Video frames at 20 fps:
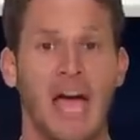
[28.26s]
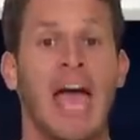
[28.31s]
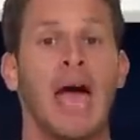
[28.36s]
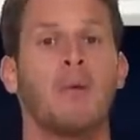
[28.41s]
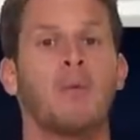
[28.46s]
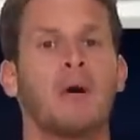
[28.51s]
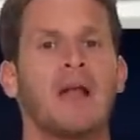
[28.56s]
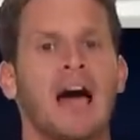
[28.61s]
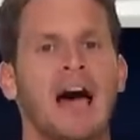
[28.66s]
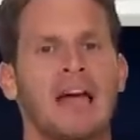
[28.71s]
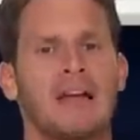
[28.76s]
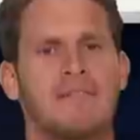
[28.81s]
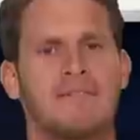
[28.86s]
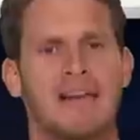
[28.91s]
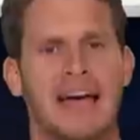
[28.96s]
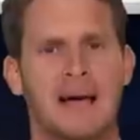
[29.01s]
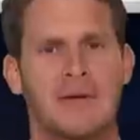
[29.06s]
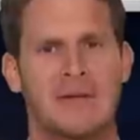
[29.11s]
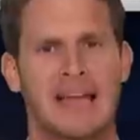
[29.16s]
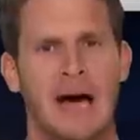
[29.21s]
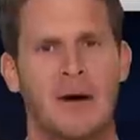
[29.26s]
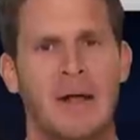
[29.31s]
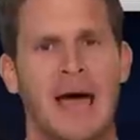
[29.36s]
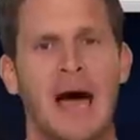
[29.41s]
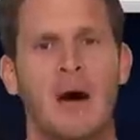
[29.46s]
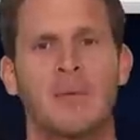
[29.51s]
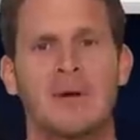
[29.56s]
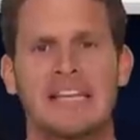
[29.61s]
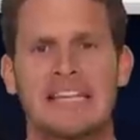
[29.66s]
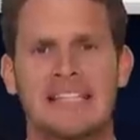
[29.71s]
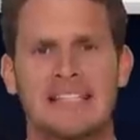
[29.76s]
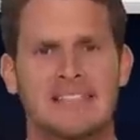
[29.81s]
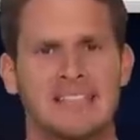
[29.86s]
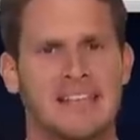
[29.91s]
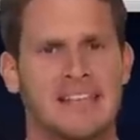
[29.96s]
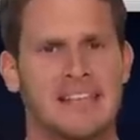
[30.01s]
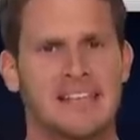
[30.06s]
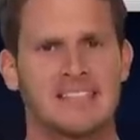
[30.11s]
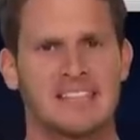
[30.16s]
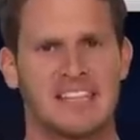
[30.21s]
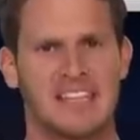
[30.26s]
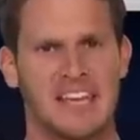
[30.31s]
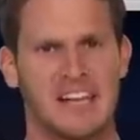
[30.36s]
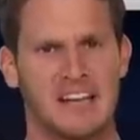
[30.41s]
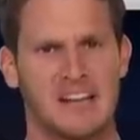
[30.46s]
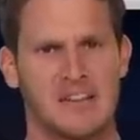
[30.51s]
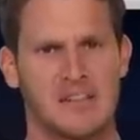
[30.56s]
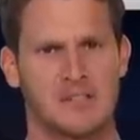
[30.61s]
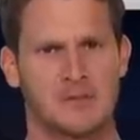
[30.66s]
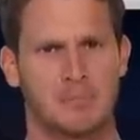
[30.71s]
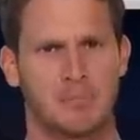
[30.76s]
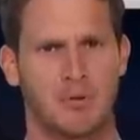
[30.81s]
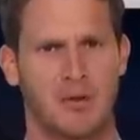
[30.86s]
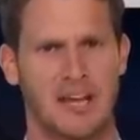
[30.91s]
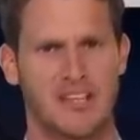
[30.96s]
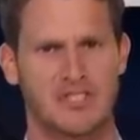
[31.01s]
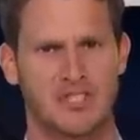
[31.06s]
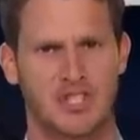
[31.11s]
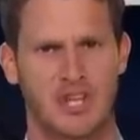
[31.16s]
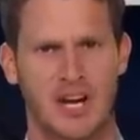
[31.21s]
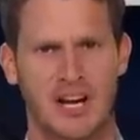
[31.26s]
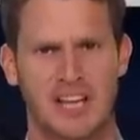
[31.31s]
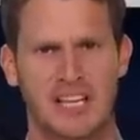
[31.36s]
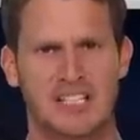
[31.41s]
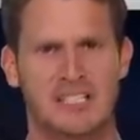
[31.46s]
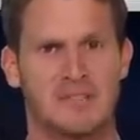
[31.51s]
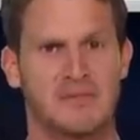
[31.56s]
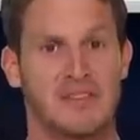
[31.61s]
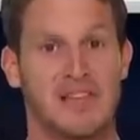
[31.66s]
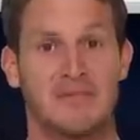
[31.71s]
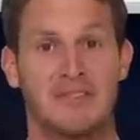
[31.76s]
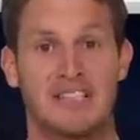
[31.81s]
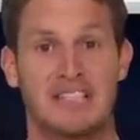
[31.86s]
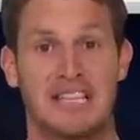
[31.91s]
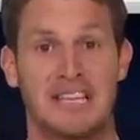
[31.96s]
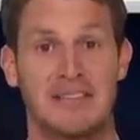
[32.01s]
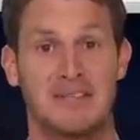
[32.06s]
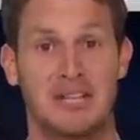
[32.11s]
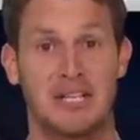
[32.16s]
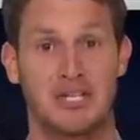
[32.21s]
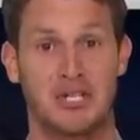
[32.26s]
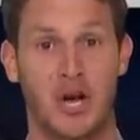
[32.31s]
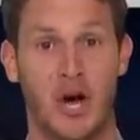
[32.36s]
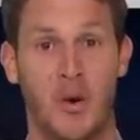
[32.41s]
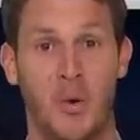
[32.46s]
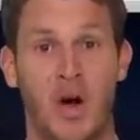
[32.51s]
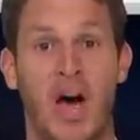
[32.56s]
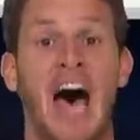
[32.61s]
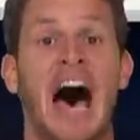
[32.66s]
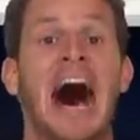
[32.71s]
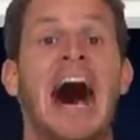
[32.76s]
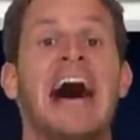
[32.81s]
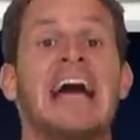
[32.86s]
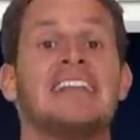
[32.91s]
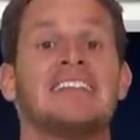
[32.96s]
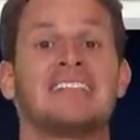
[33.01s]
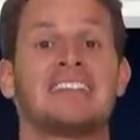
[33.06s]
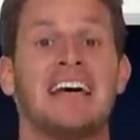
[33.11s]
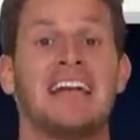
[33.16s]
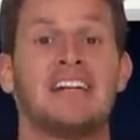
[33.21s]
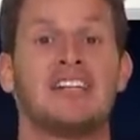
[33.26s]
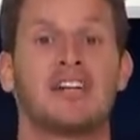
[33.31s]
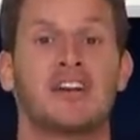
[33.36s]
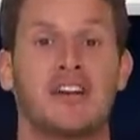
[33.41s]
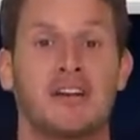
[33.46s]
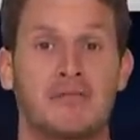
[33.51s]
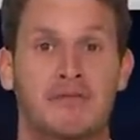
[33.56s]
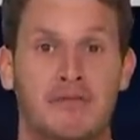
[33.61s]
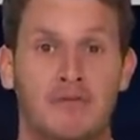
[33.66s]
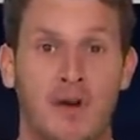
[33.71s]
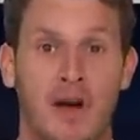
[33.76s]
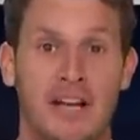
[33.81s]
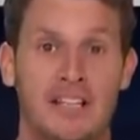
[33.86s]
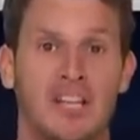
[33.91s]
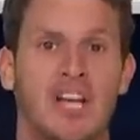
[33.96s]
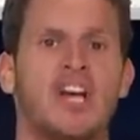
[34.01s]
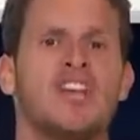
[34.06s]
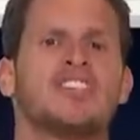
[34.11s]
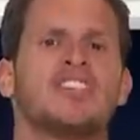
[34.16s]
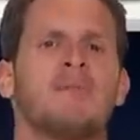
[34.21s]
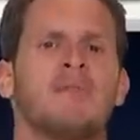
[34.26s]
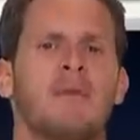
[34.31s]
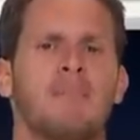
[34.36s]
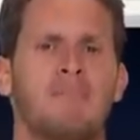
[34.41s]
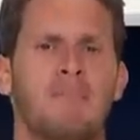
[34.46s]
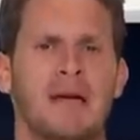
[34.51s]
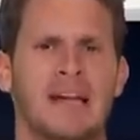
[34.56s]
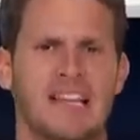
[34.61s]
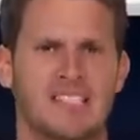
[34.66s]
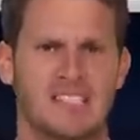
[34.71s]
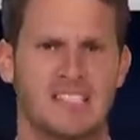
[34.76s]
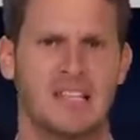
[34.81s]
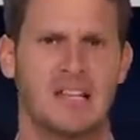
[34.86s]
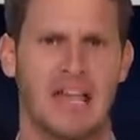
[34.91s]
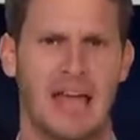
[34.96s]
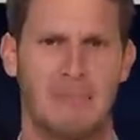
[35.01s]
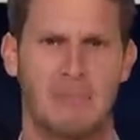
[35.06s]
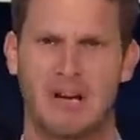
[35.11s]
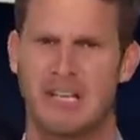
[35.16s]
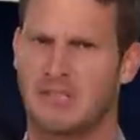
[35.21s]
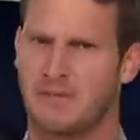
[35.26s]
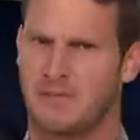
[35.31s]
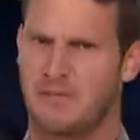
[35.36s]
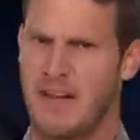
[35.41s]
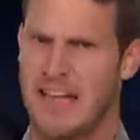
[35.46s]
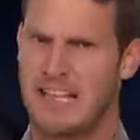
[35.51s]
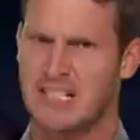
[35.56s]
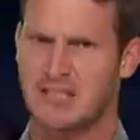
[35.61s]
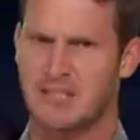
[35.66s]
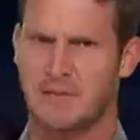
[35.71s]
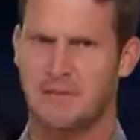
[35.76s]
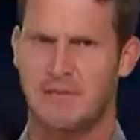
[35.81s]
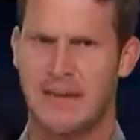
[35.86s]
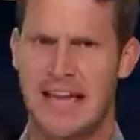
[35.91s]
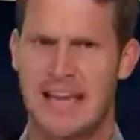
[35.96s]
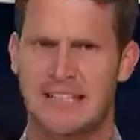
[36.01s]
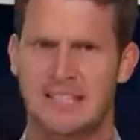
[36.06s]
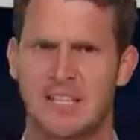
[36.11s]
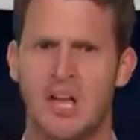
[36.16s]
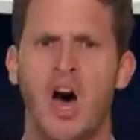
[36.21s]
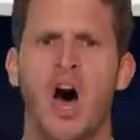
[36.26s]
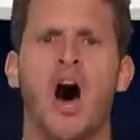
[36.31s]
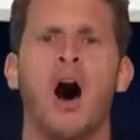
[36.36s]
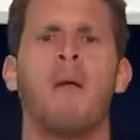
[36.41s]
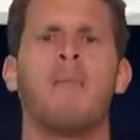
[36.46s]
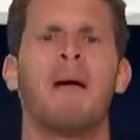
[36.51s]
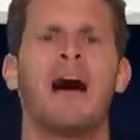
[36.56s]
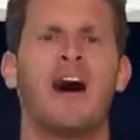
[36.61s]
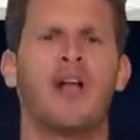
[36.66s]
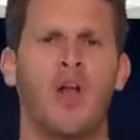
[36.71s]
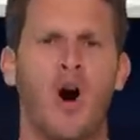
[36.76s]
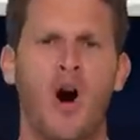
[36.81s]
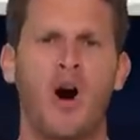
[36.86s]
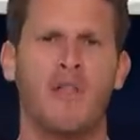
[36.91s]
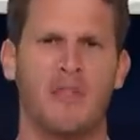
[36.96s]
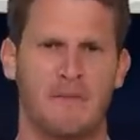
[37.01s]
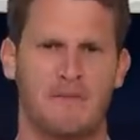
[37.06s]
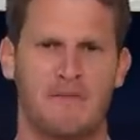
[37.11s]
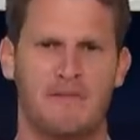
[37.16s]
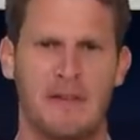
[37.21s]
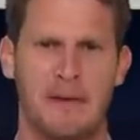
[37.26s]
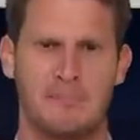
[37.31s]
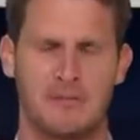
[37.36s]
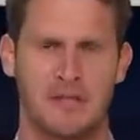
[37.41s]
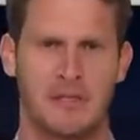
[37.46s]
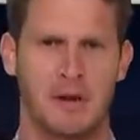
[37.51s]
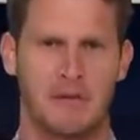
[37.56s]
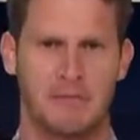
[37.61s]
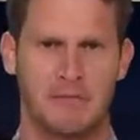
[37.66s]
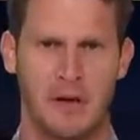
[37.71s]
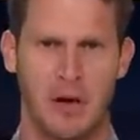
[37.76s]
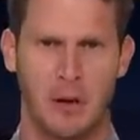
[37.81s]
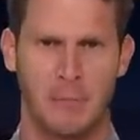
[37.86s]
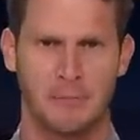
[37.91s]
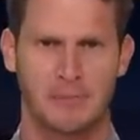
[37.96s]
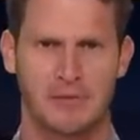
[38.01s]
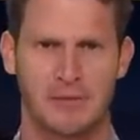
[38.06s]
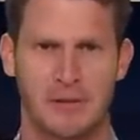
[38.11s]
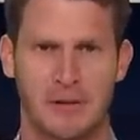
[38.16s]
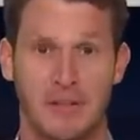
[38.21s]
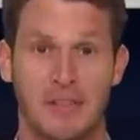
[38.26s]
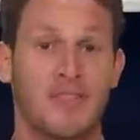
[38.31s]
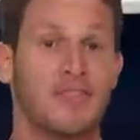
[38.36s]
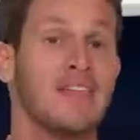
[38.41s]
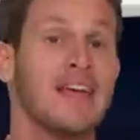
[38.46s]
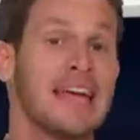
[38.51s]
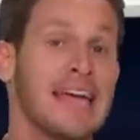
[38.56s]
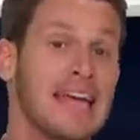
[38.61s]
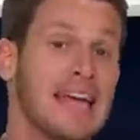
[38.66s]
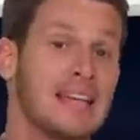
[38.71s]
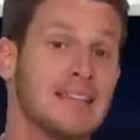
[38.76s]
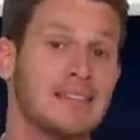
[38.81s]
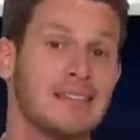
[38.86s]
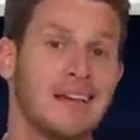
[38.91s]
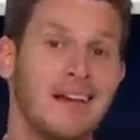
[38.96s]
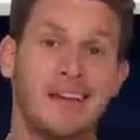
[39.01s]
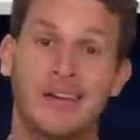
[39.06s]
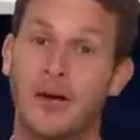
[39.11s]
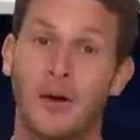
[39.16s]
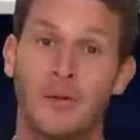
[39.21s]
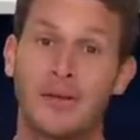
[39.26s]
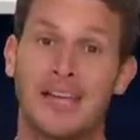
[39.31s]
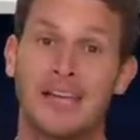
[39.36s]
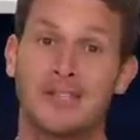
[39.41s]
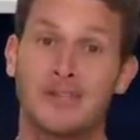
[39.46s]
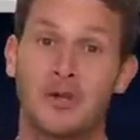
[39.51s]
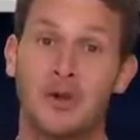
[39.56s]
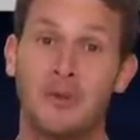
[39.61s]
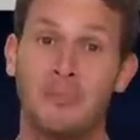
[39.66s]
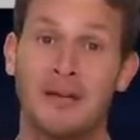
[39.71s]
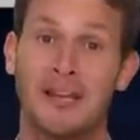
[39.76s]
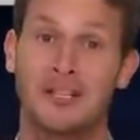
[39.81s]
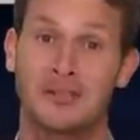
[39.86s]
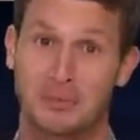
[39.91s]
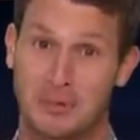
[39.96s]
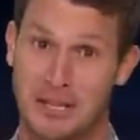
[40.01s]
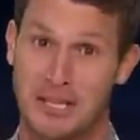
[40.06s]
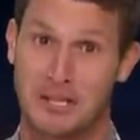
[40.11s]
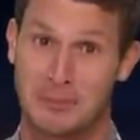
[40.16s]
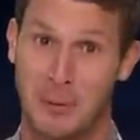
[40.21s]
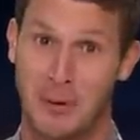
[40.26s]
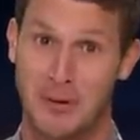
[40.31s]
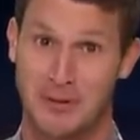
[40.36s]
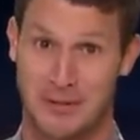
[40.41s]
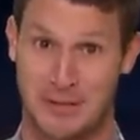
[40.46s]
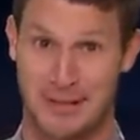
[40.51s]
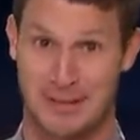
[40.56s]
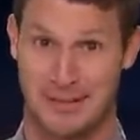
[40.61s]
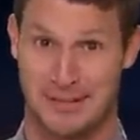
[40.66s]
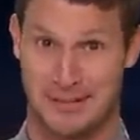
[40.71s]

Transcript: And when I found out how easy it is to get into these press junkets if you have a TV show, I decided to confront some of the biggest celebrities face to face about all the fibs in their films. The thing is, you only get two minutes with each person.